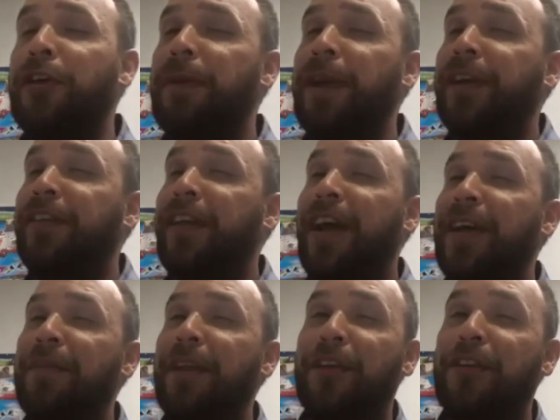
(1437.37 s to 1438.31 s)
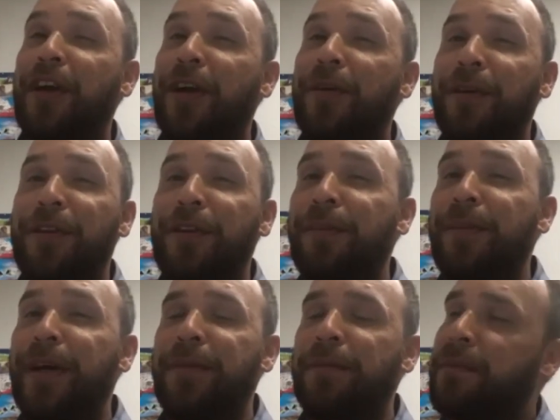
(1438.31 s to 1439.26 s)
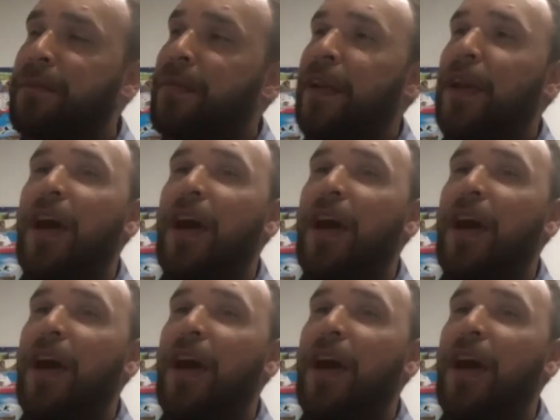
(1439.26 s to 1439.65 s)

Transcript: a certain period of time that I'll talk with you about,